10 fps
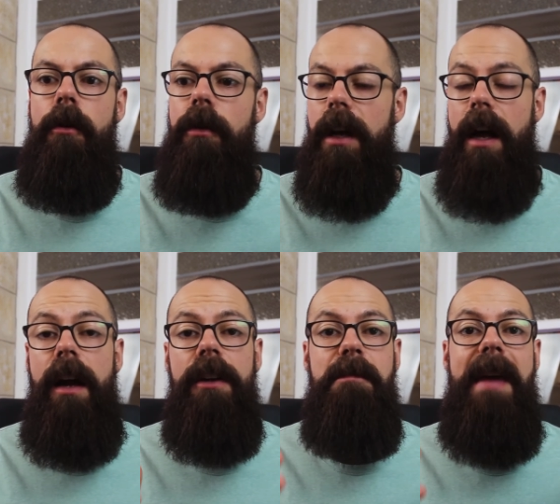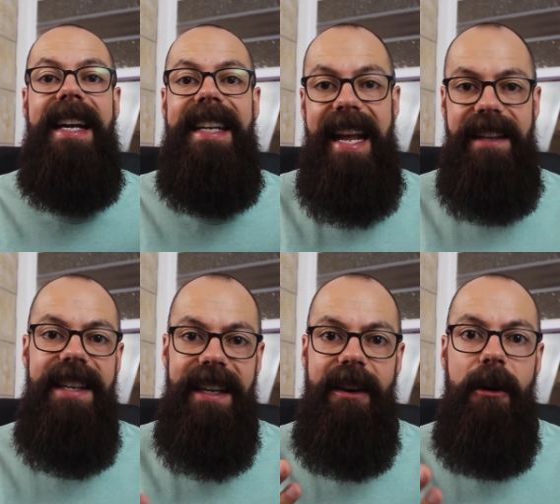or large
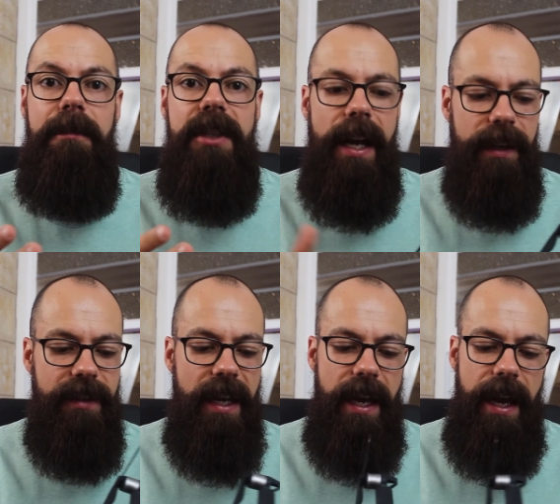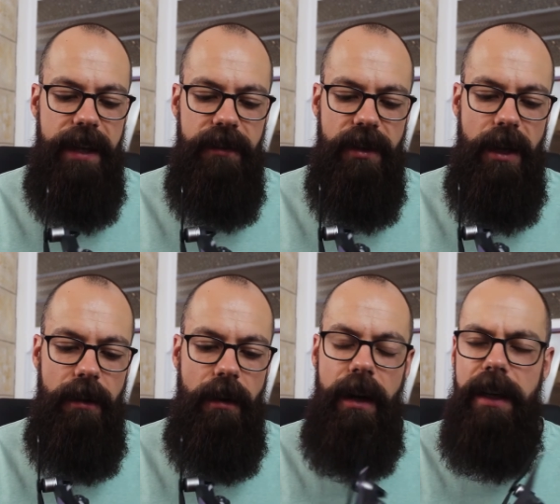magnetic objects. And
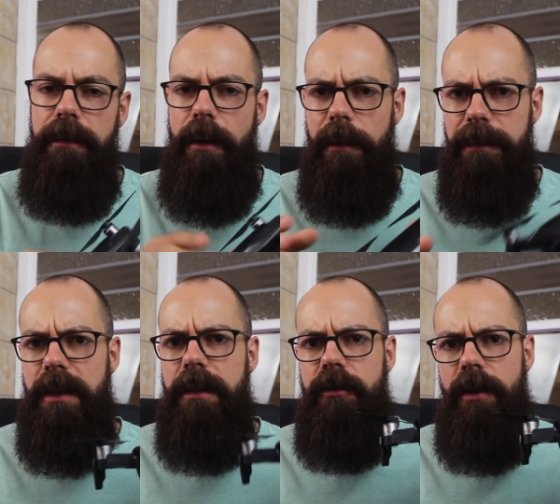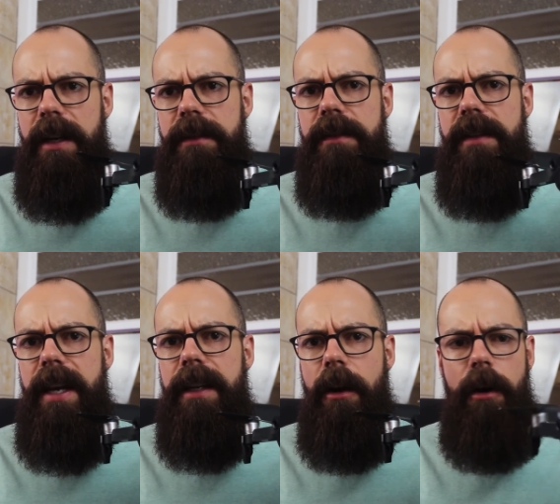so I've often tried to
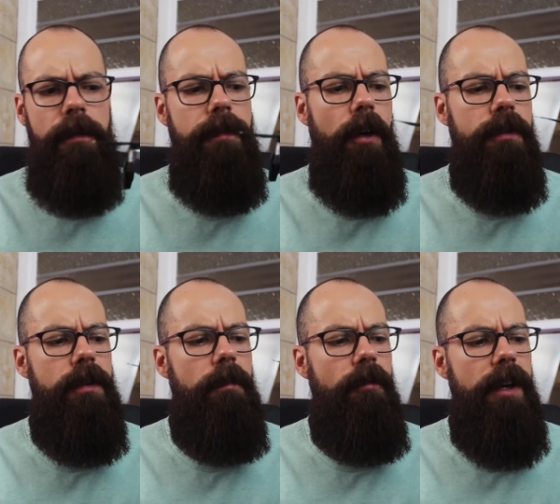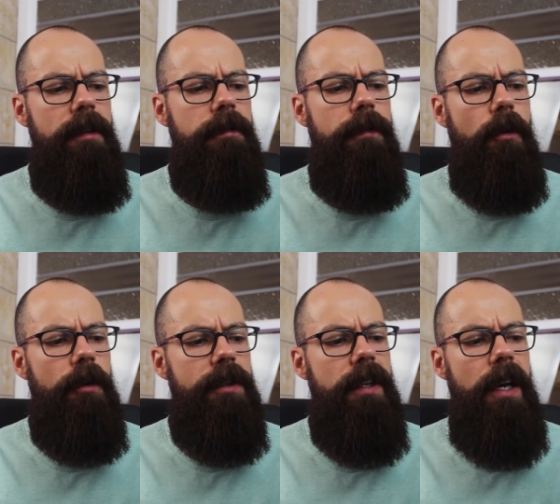take off on some
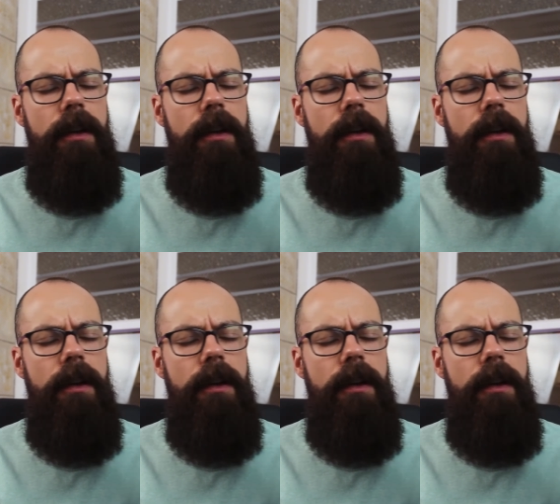reinforced